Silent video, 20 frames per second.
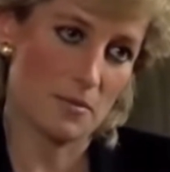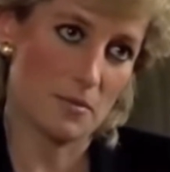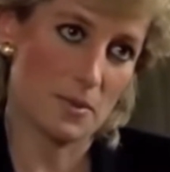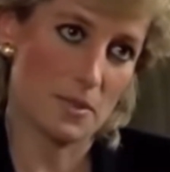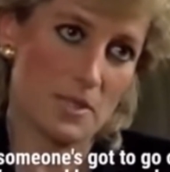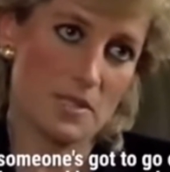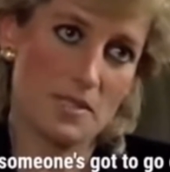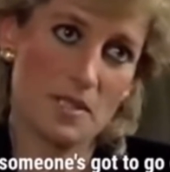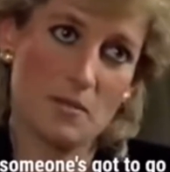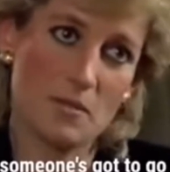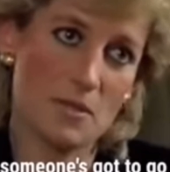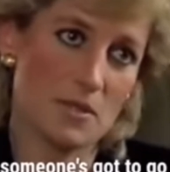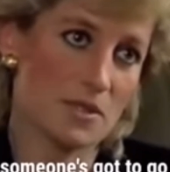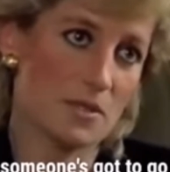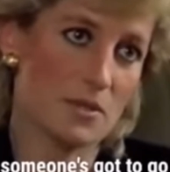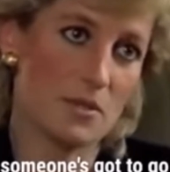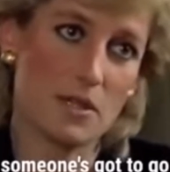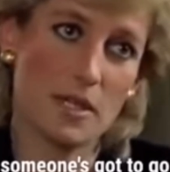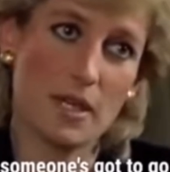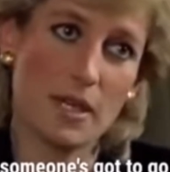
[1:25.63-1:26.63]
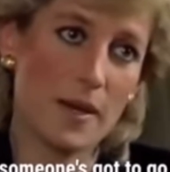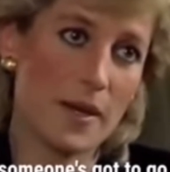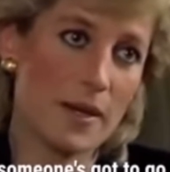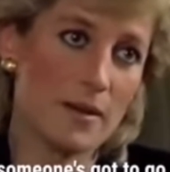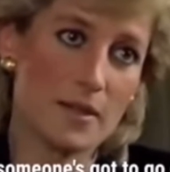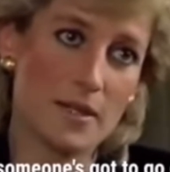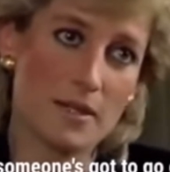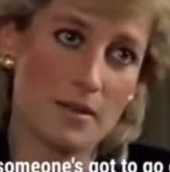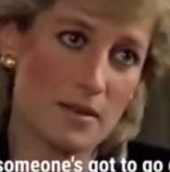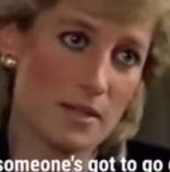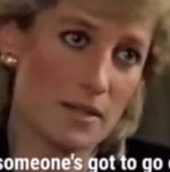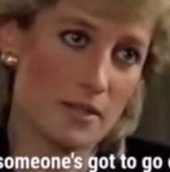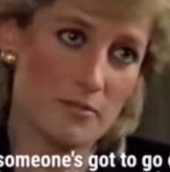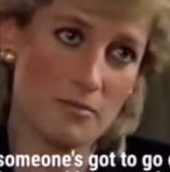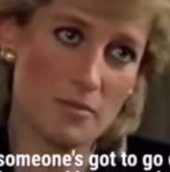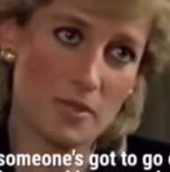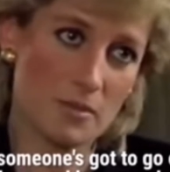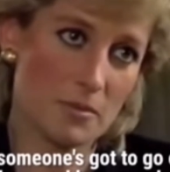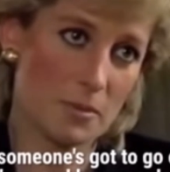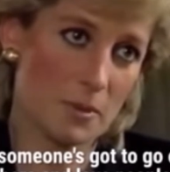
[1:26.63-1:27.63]
But someone's got to go out there and love
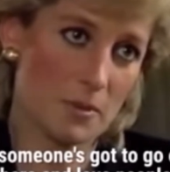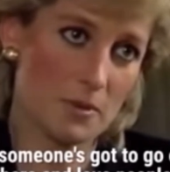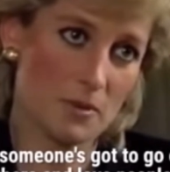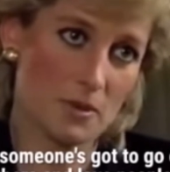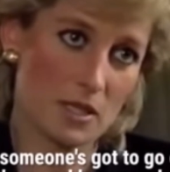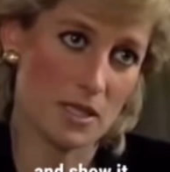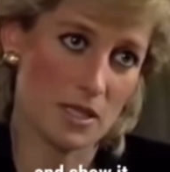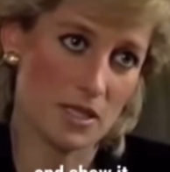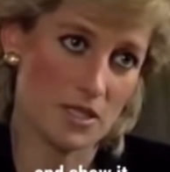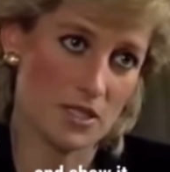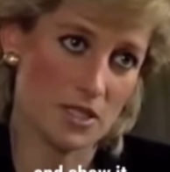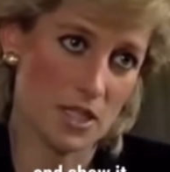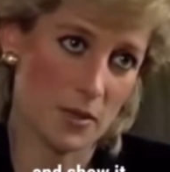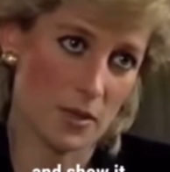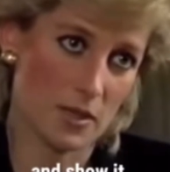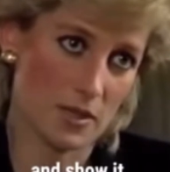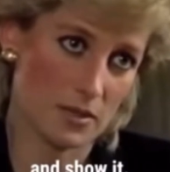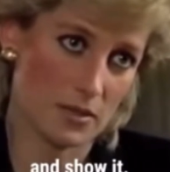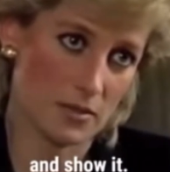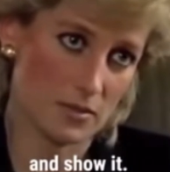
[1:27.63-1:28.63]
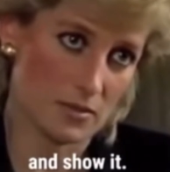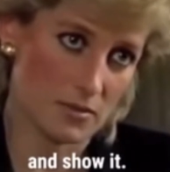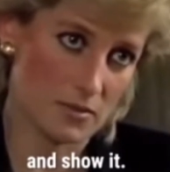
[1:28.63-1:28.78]
people and show it.